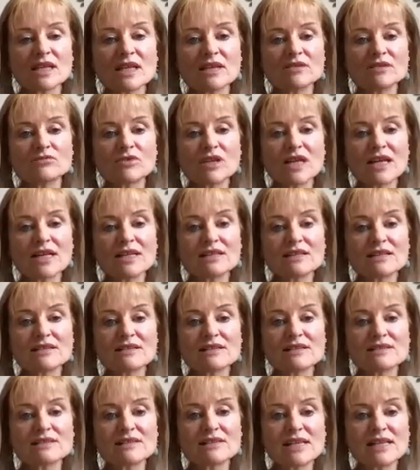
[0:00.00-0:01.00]
And right
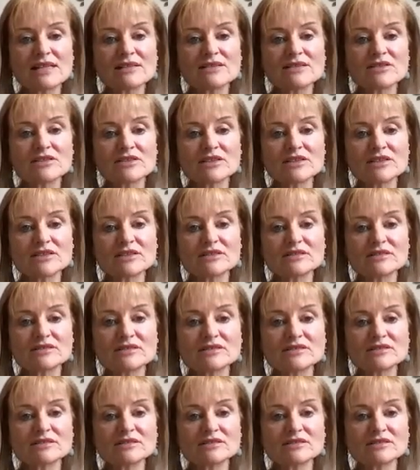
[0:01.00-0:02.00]
at the center
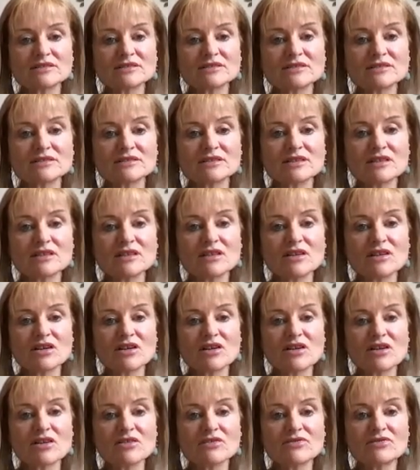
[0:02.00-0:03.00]

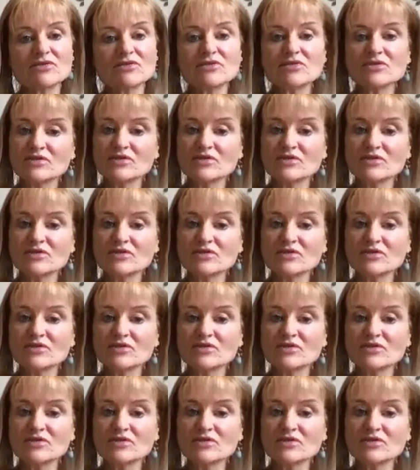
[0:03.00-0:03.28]
of